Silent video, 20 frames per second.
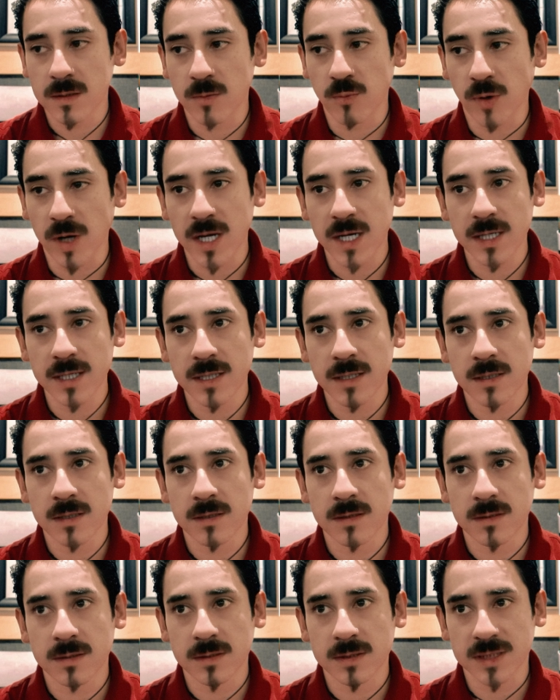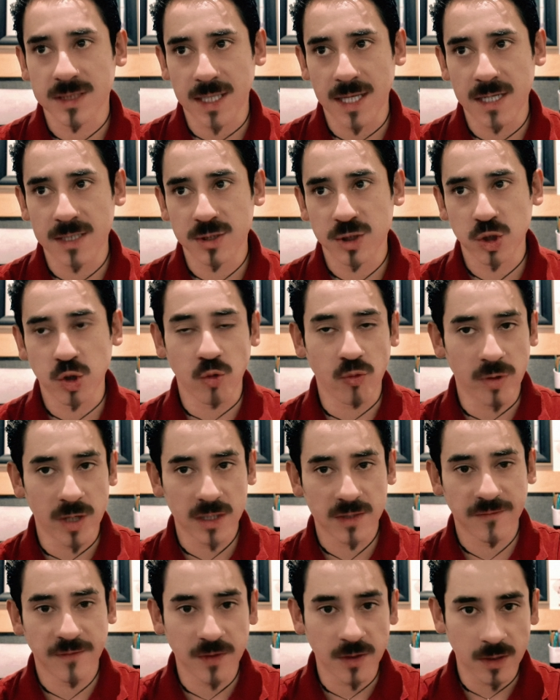
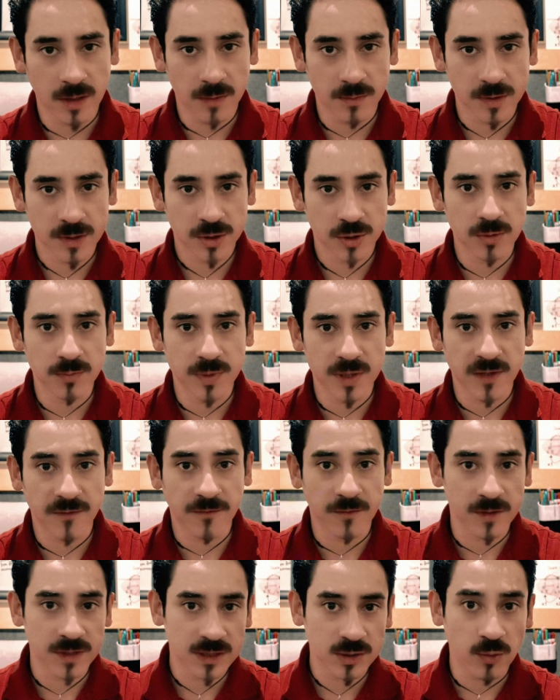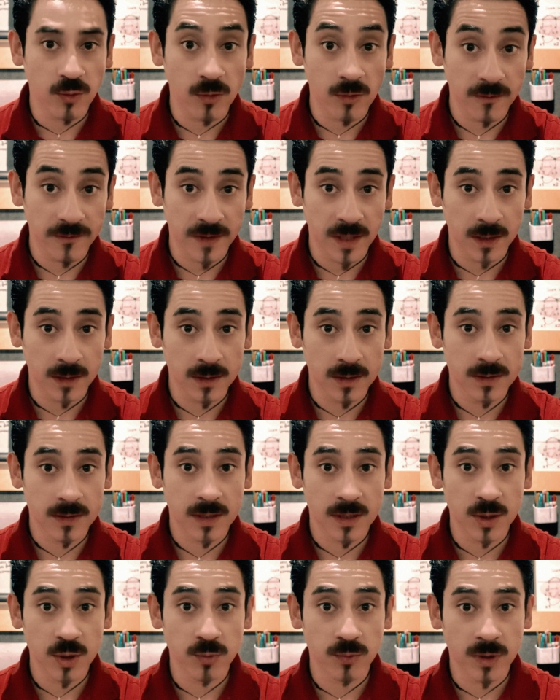right/correct finger numbers should be the first core value
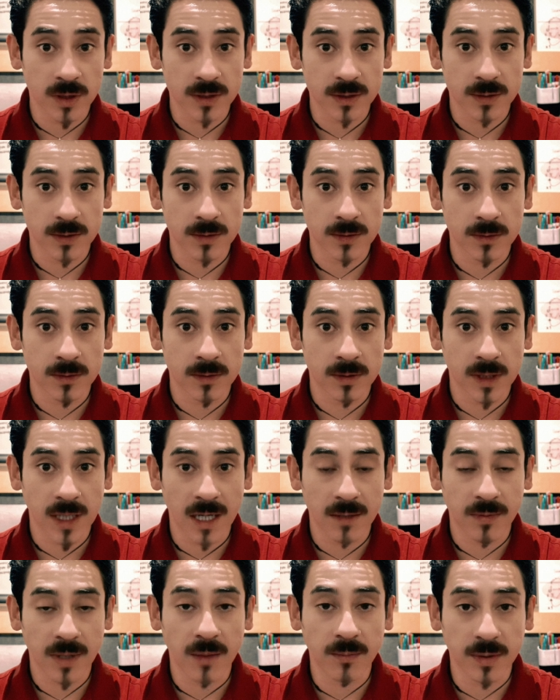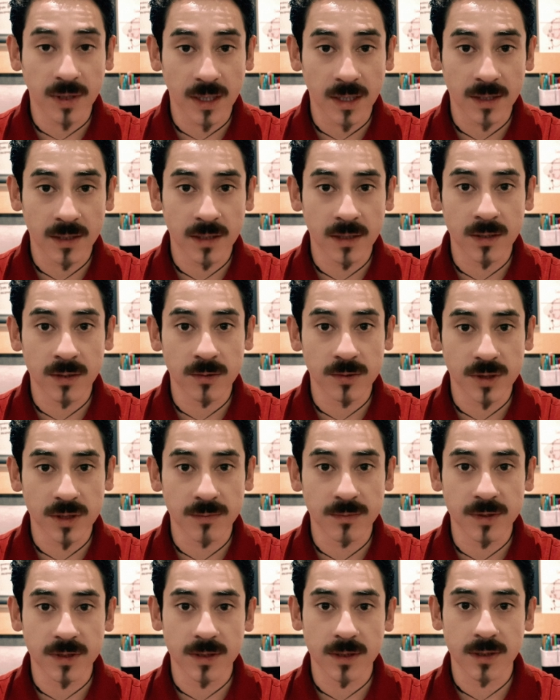that you want to have applied in your sheet
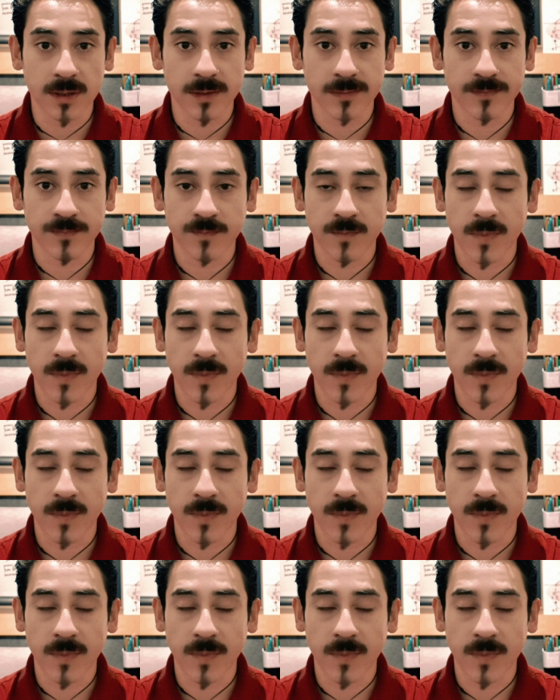music.